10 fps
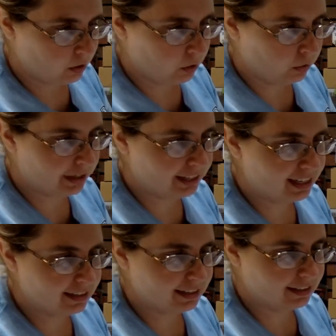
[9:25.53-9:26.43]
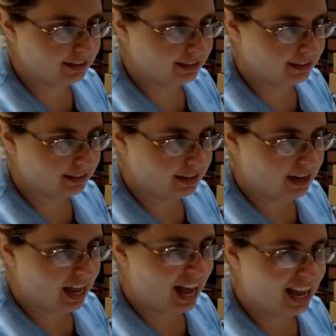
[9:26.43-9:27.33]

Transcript: oganesson? I